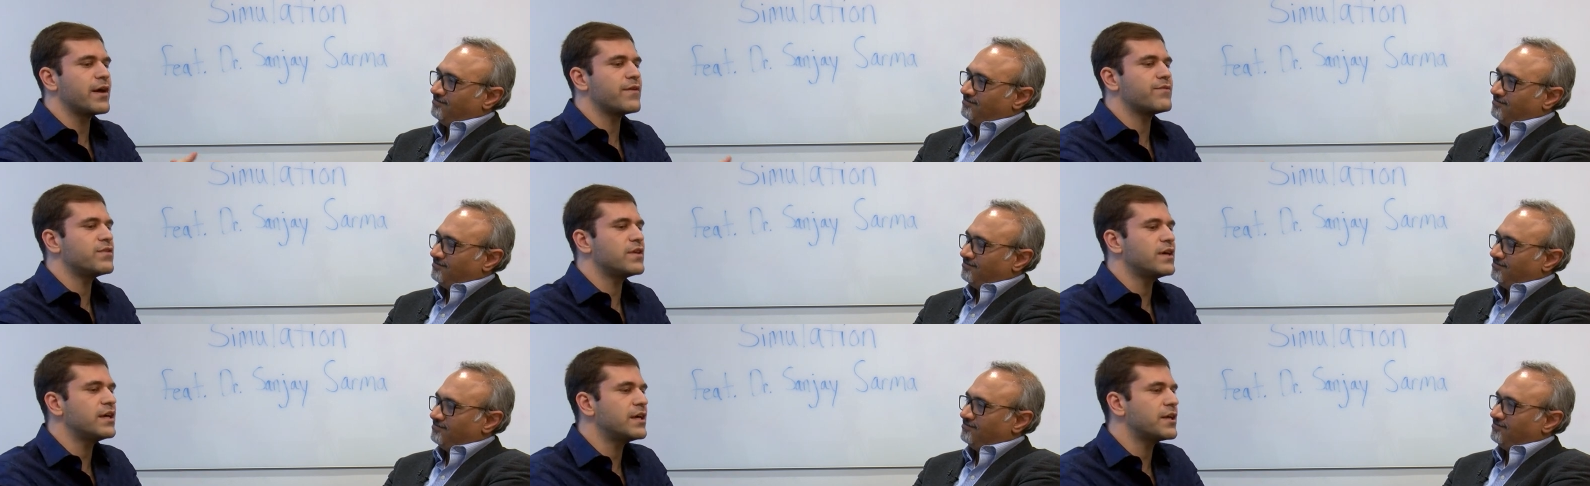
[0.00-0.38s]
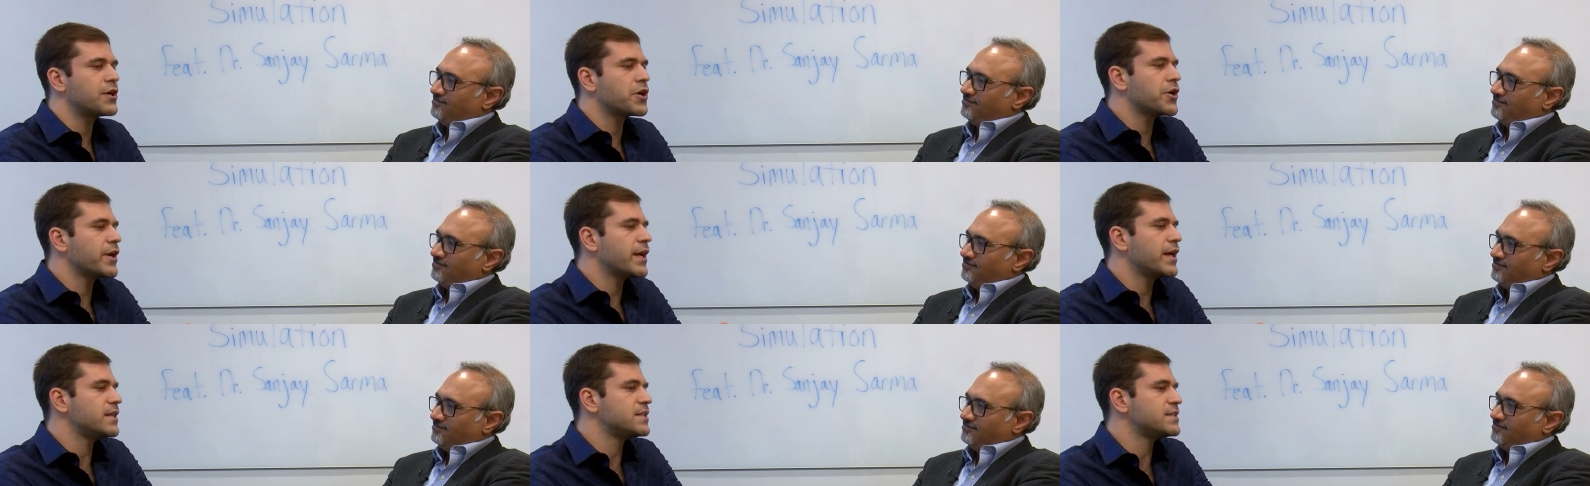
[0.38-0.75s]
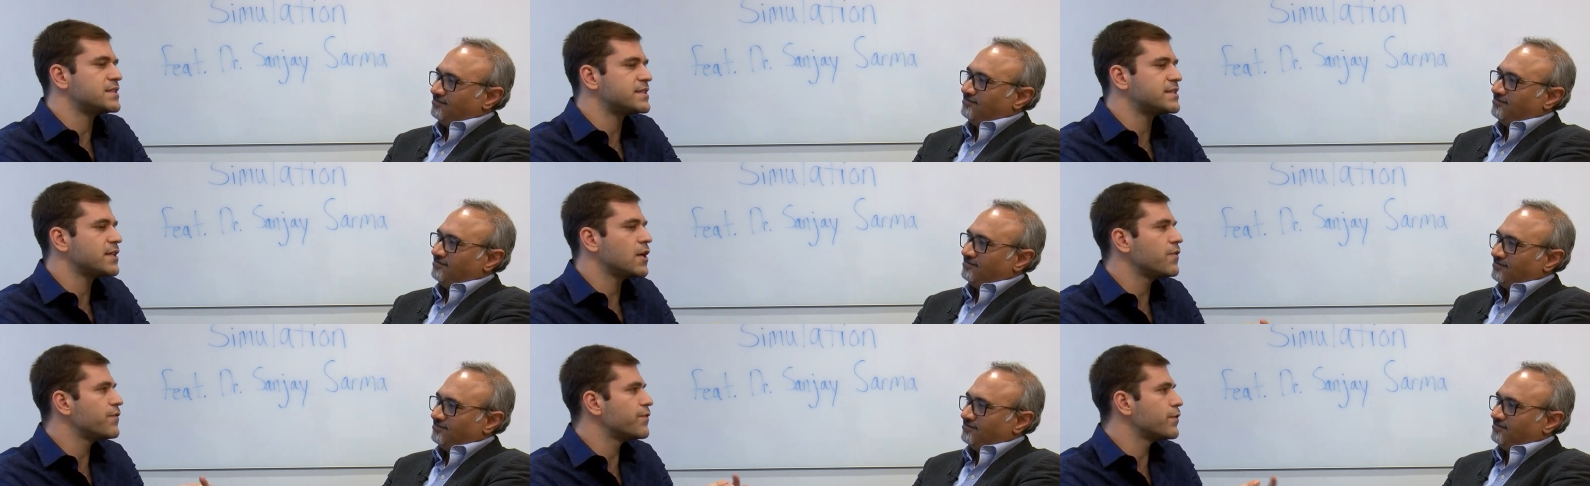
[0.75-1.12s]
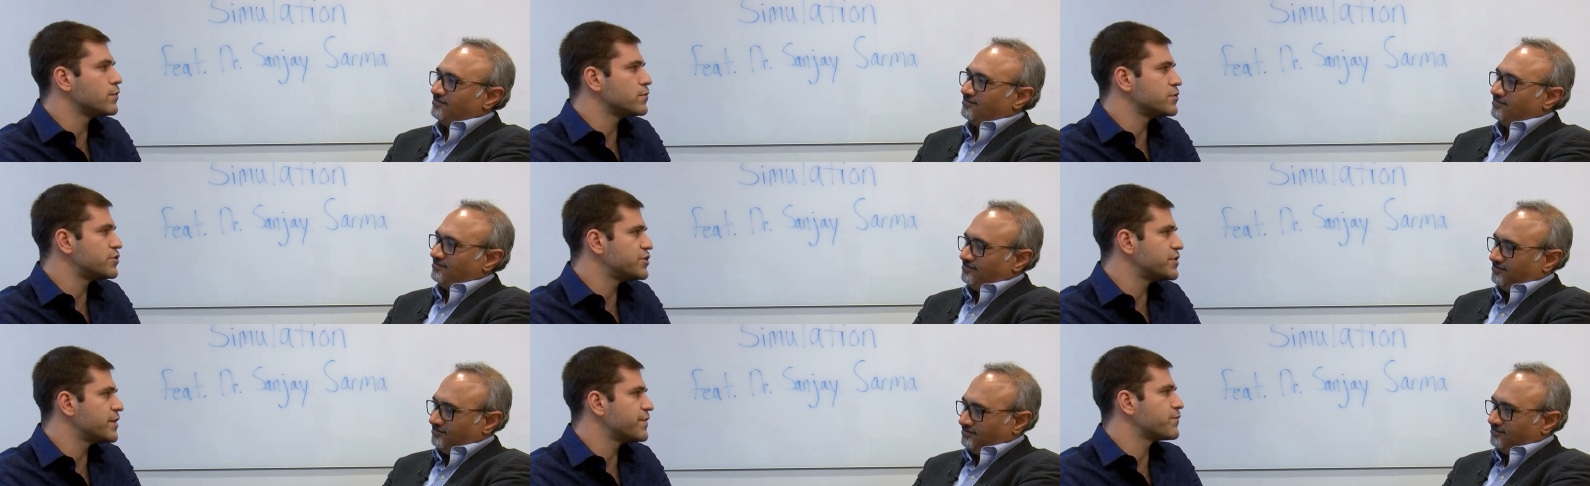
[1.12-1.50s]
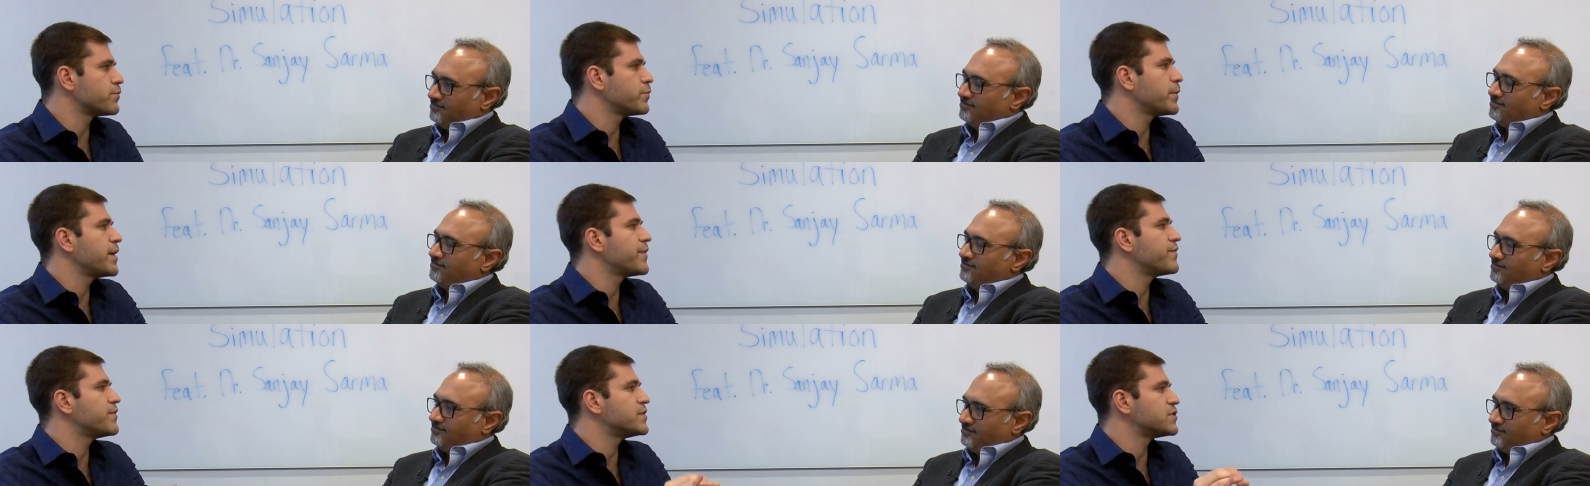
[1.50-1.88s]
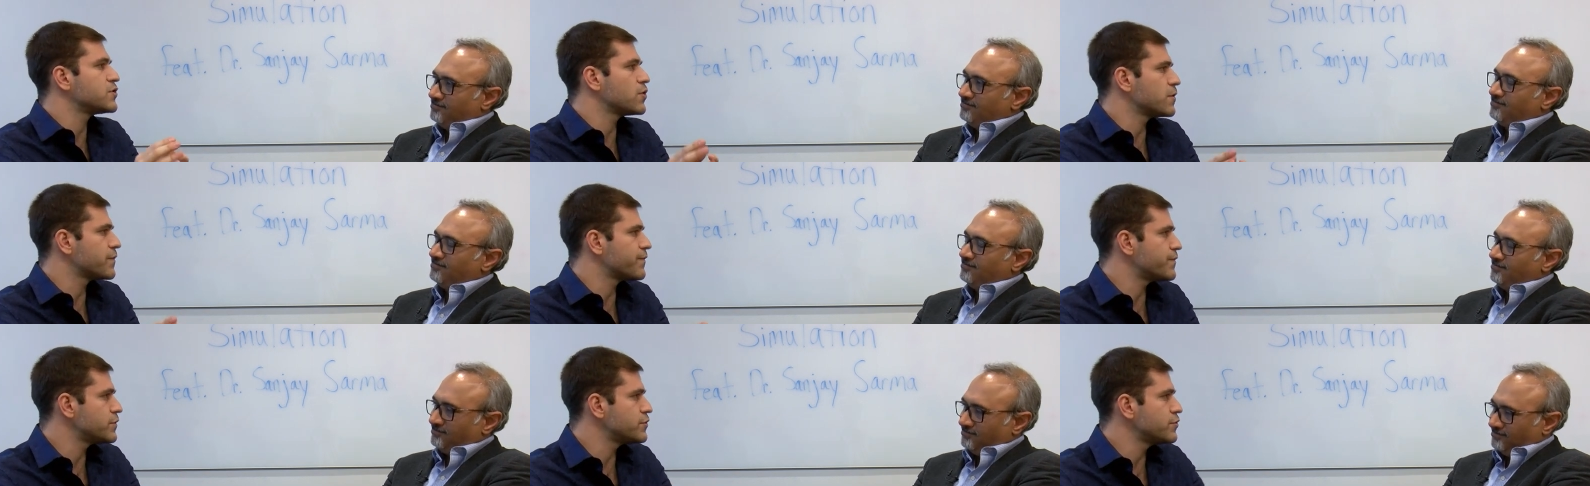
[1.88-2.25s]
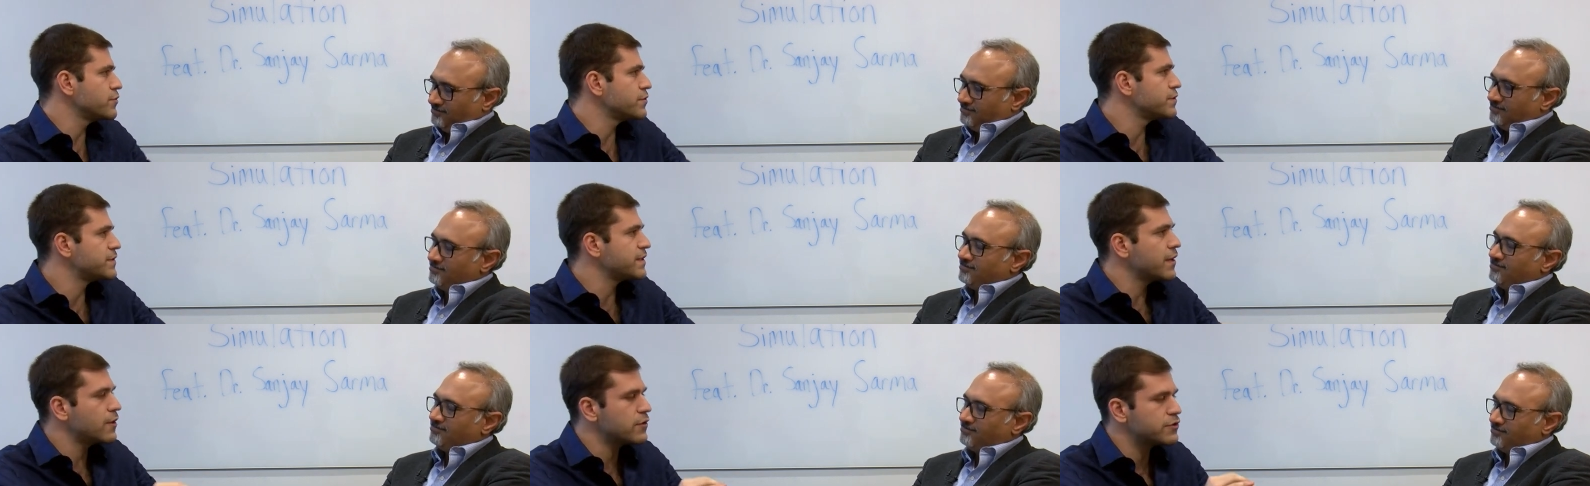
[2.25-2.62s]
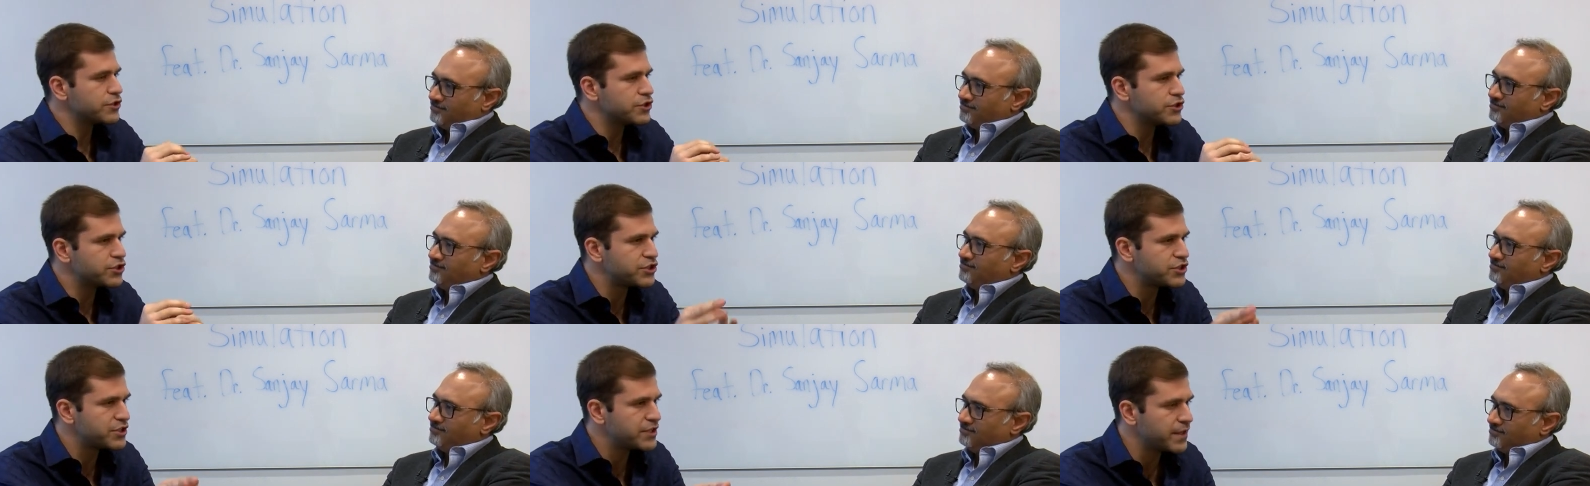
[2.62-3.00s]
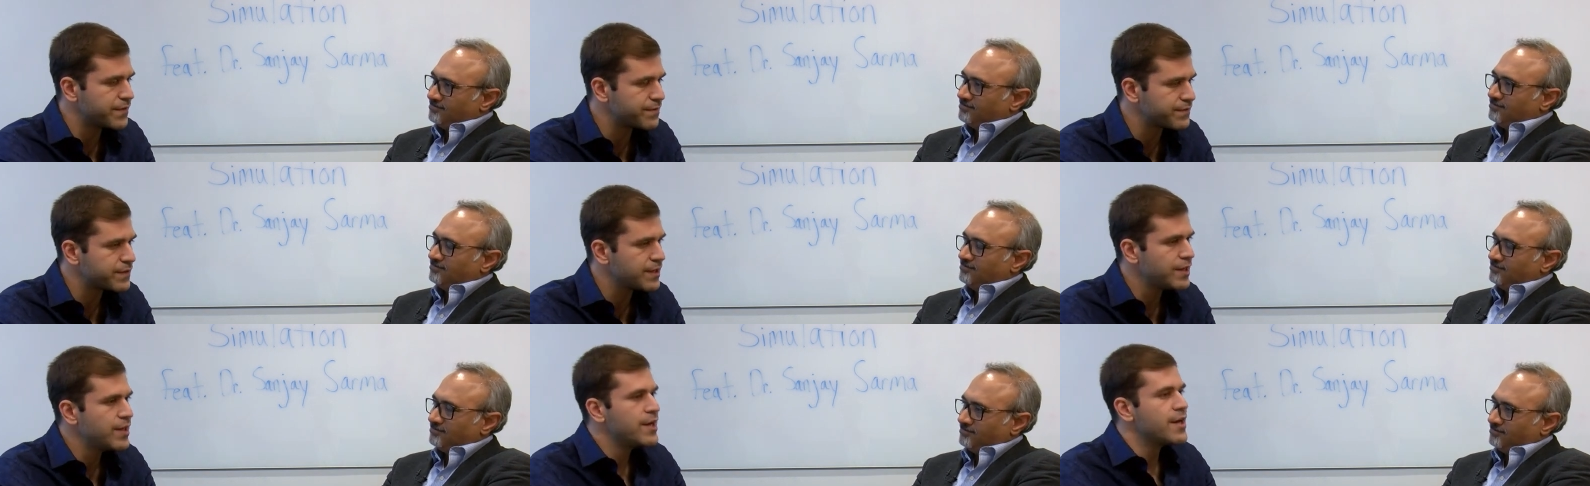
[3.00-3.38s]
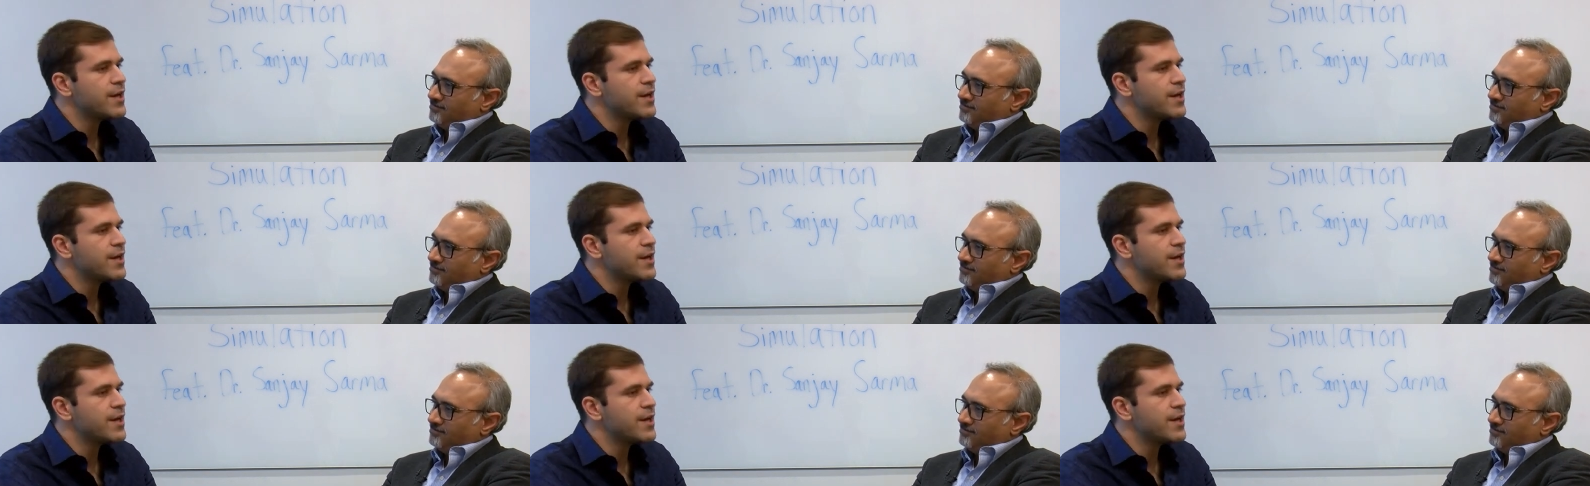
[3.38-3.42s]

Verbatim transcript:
Speaker 1: have the internet and cell phone shift. We have this artificial intelligence shift